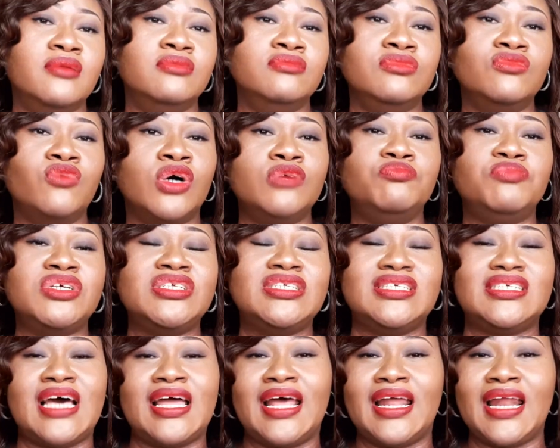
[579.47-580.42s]
one big
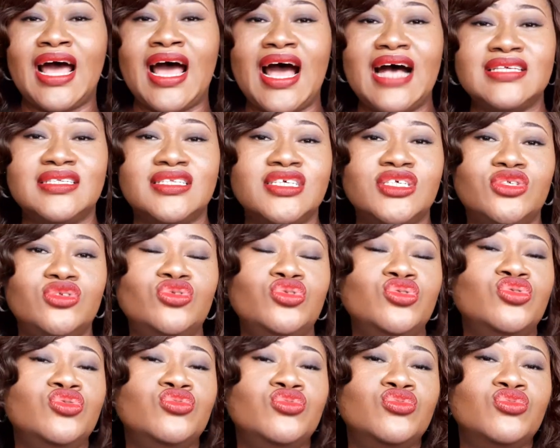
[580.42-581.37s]
designer now has this
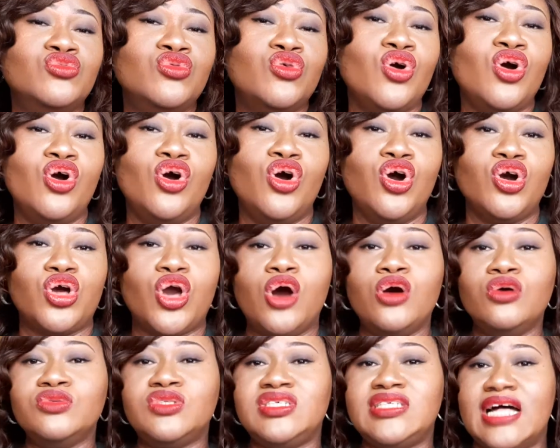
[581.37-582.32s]
new
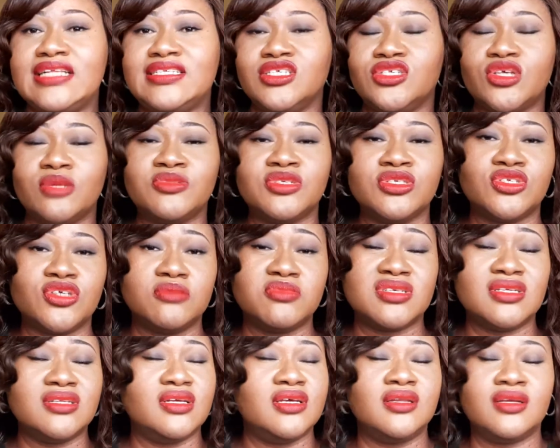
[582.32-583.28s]
coat that is
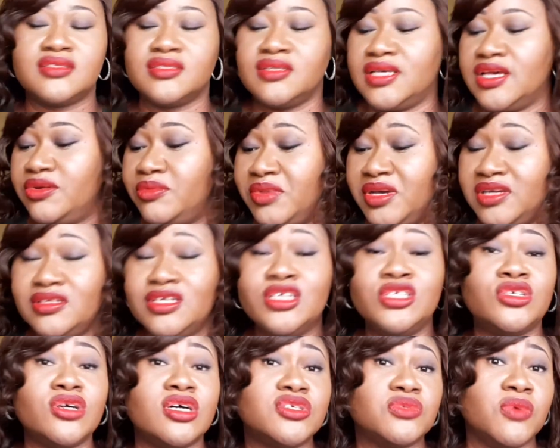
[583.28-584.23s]
something. He doesn't care, man. He
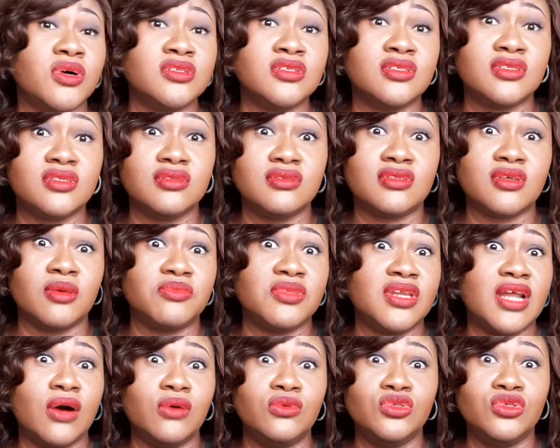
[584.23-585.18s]
just wants something
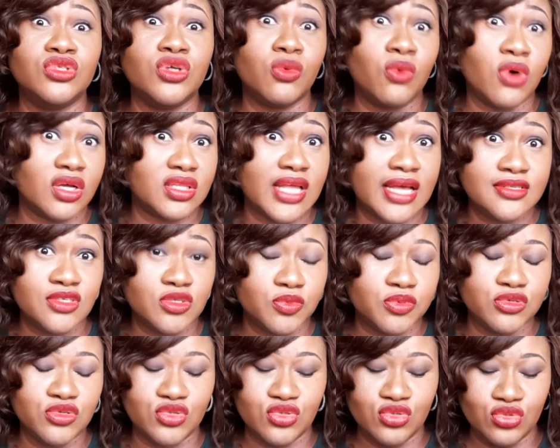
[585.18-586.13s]
that will do the work that he's
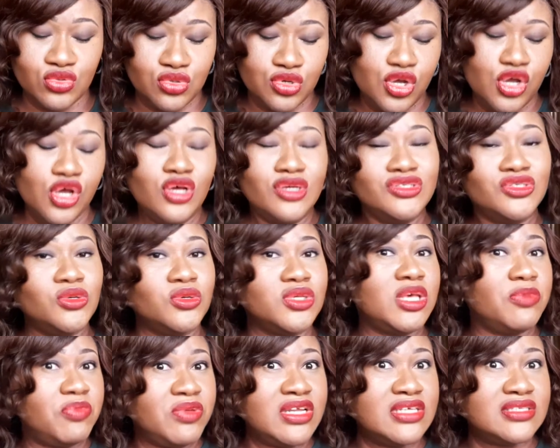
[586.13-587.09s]
supposed to do. So
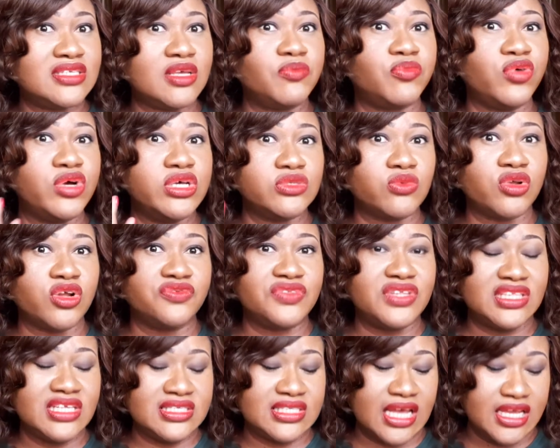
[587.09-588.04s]
keeping it simple is one of the
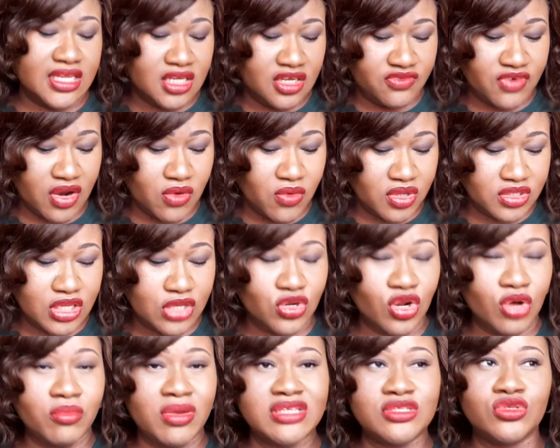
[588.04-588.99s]
things that he did very well. Then
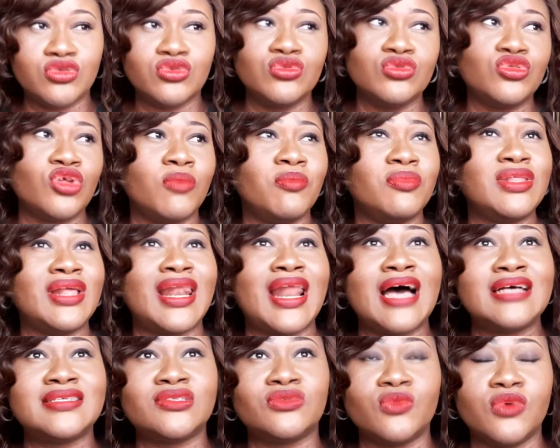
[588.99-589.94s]
number two, the
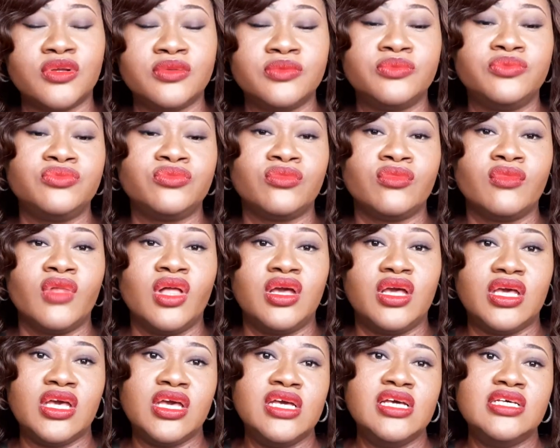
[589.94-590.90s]
last one
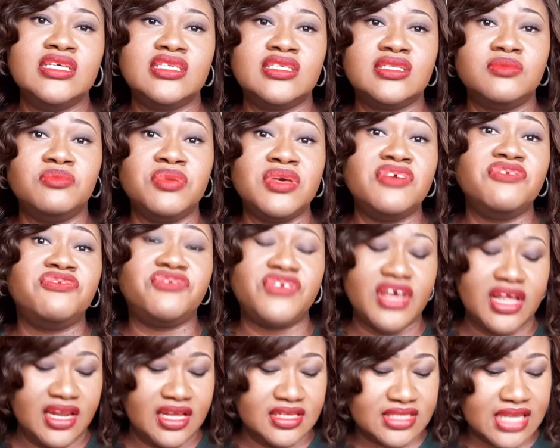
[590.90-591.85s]
is being
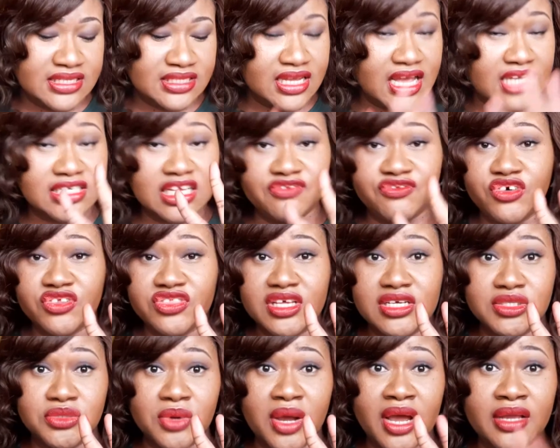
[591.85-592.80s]
fearless. I said 4
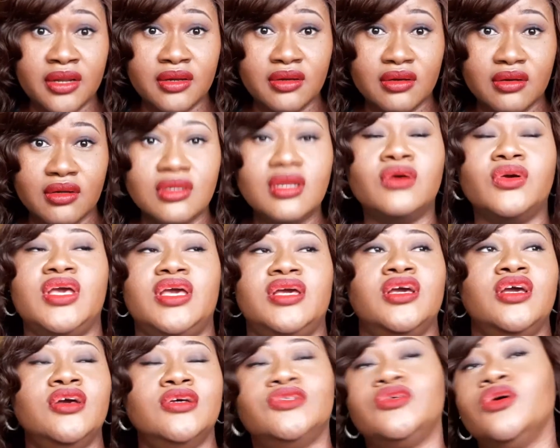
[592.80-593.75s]
things, right? Okay,
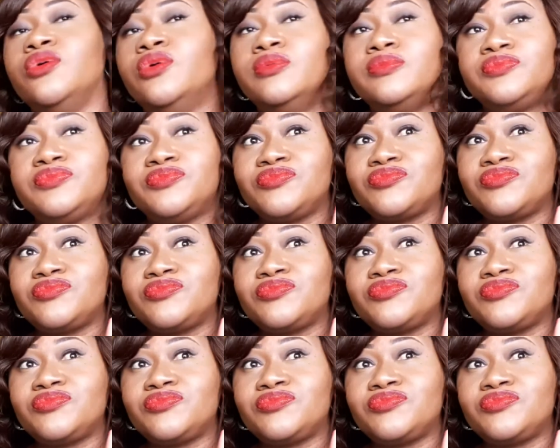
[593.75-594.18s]
so